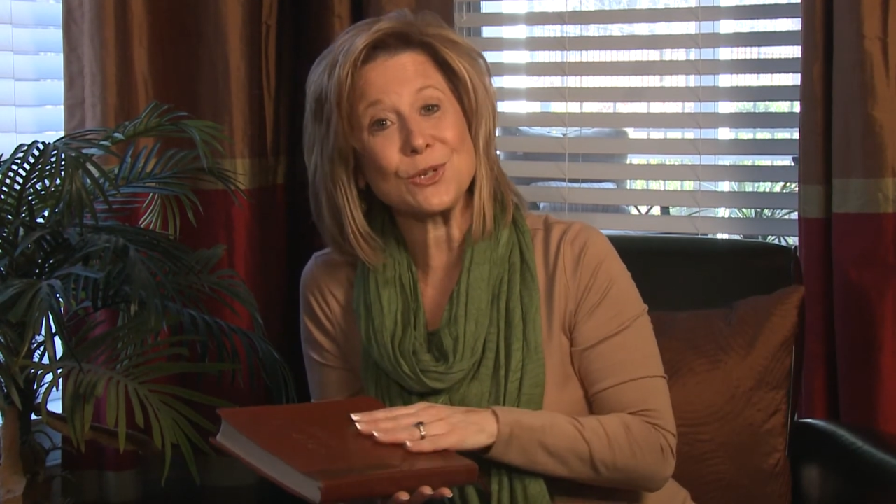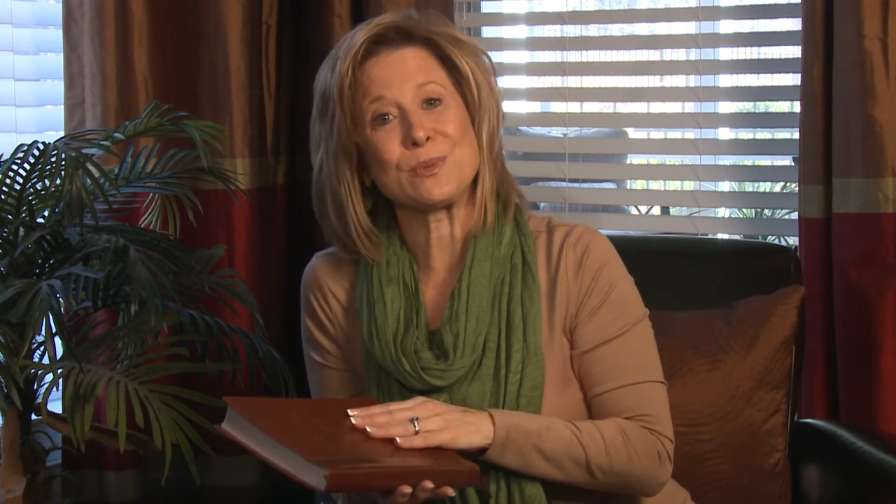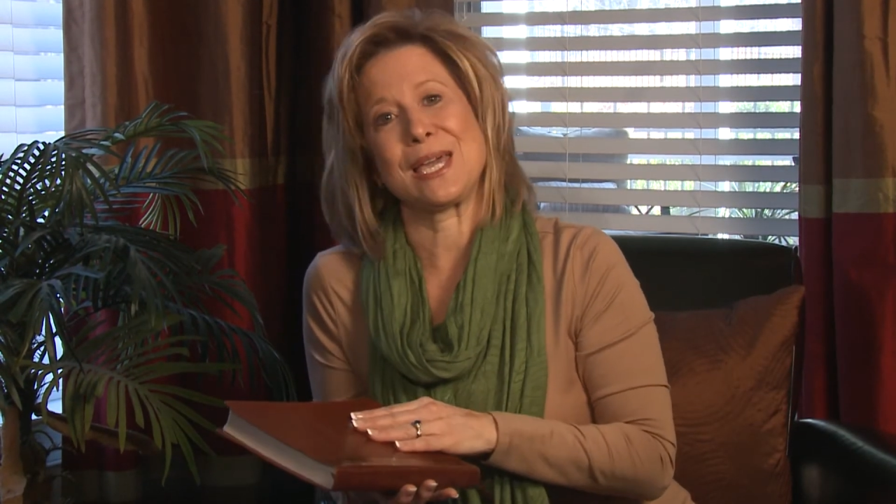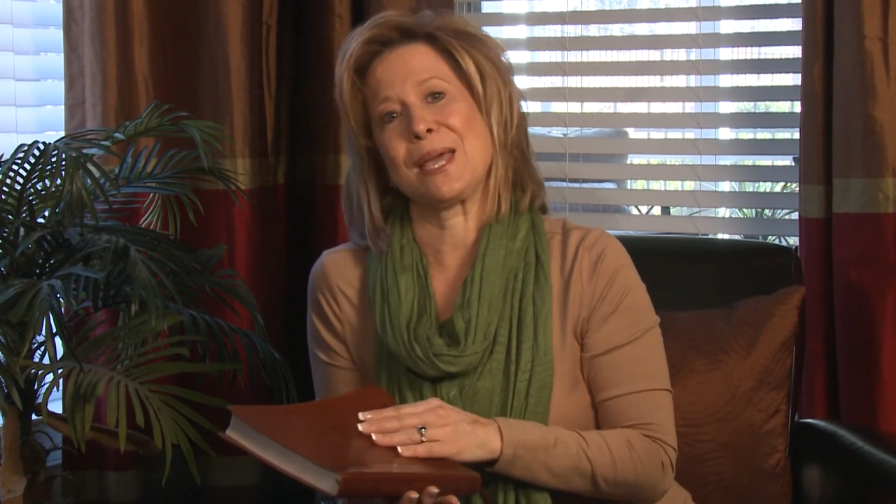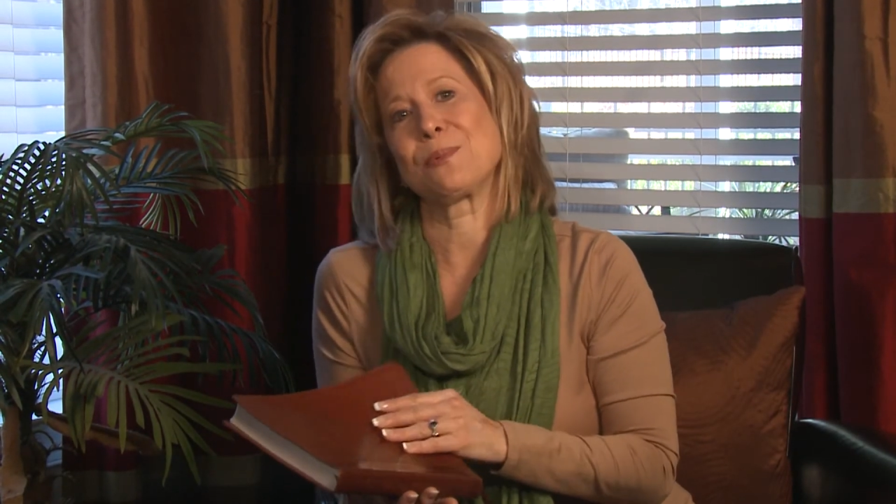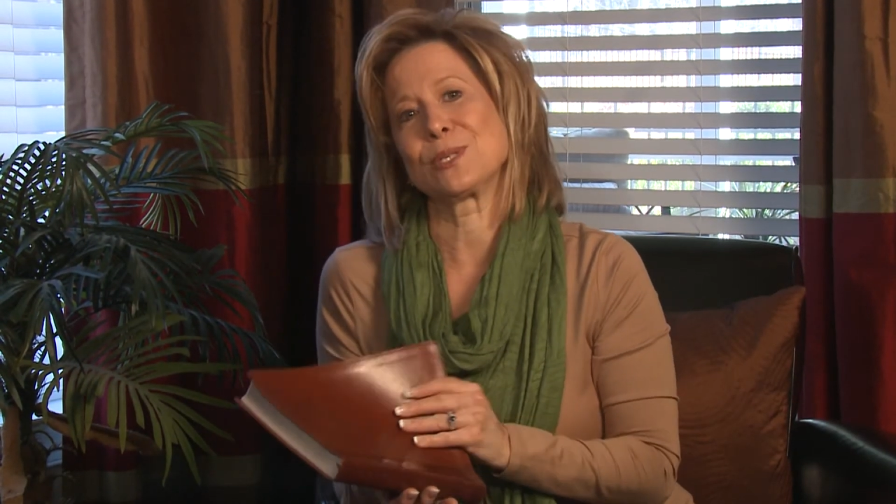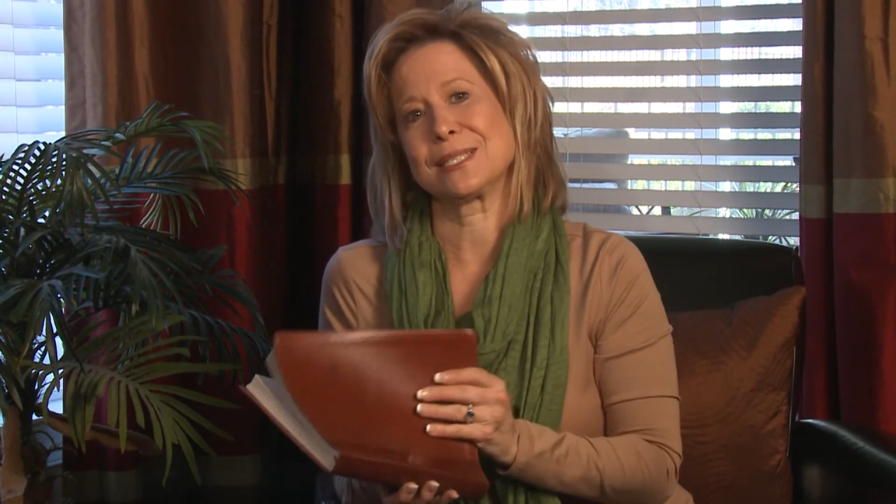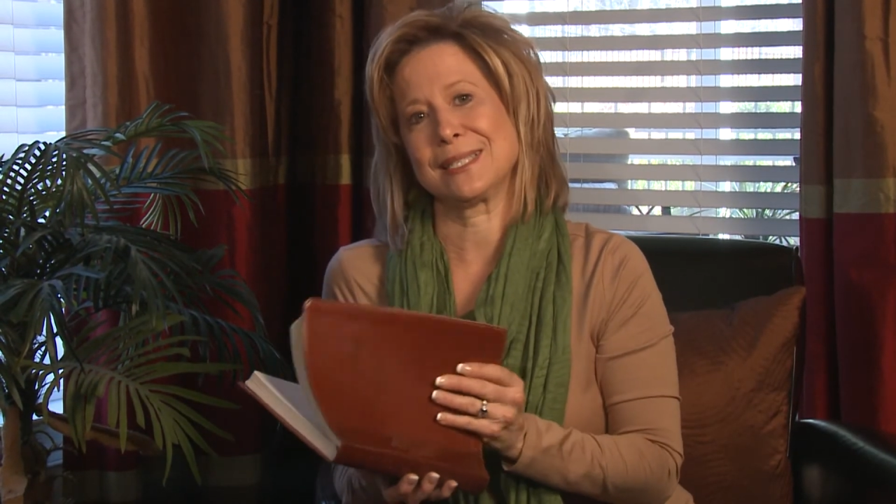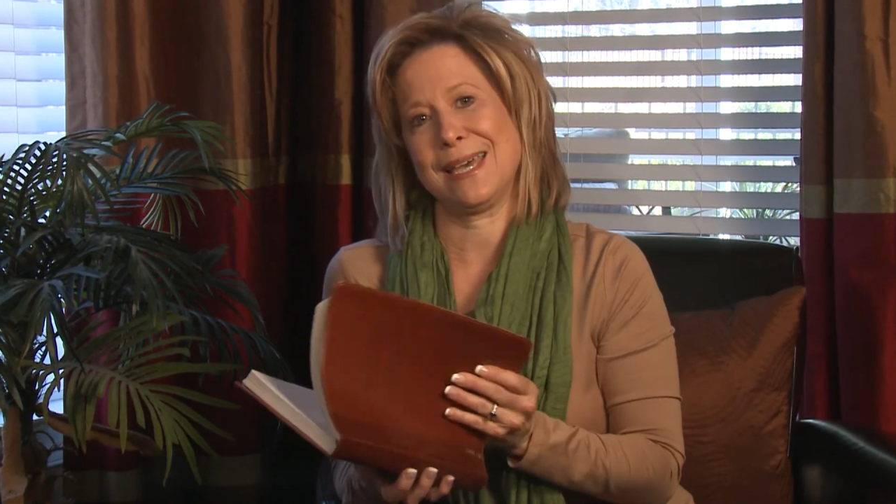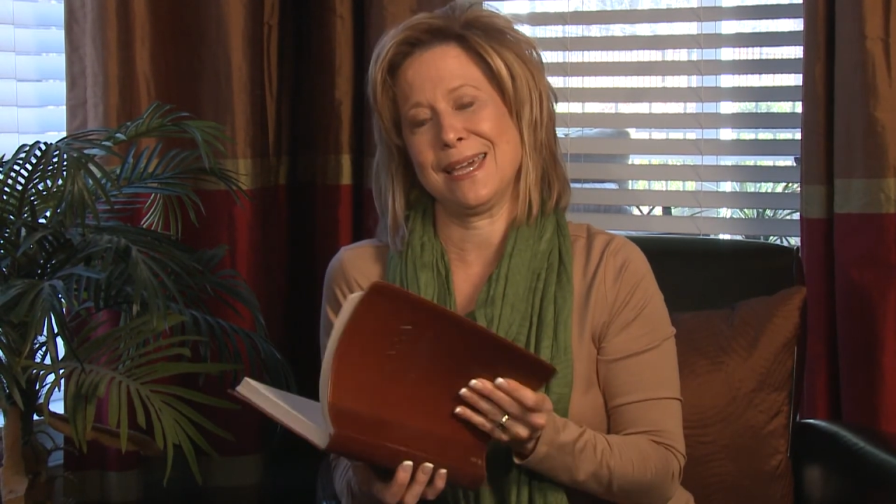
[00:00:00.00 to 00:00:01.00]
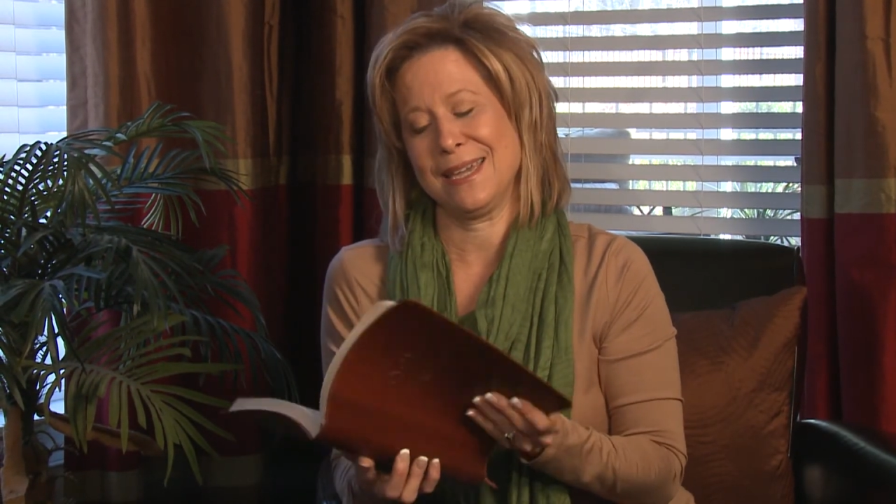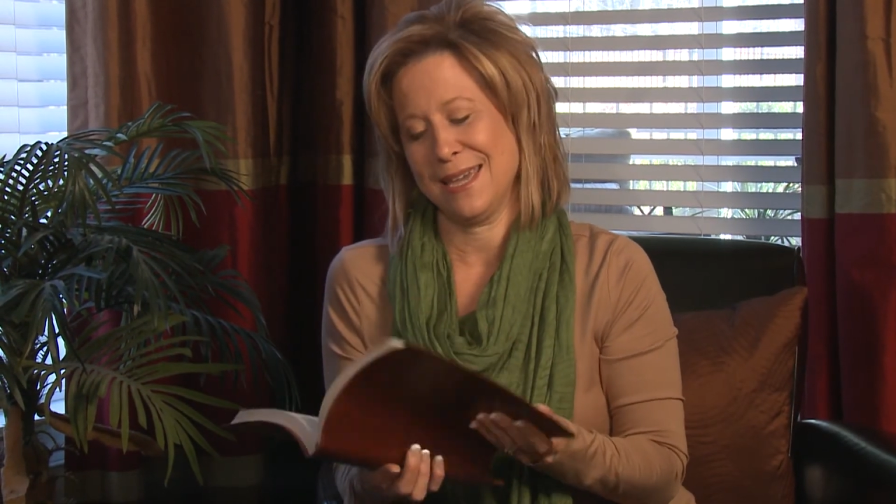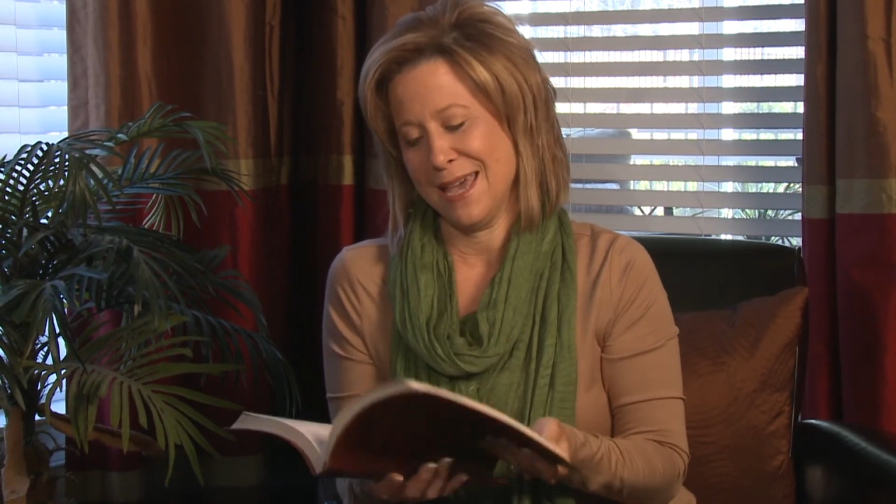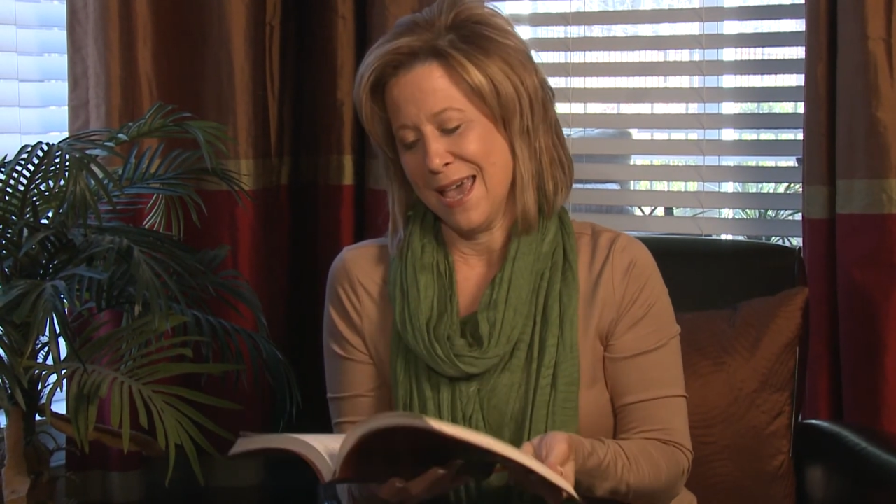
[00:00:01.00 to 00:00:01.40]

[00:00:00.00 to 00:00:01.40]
you'll be able to say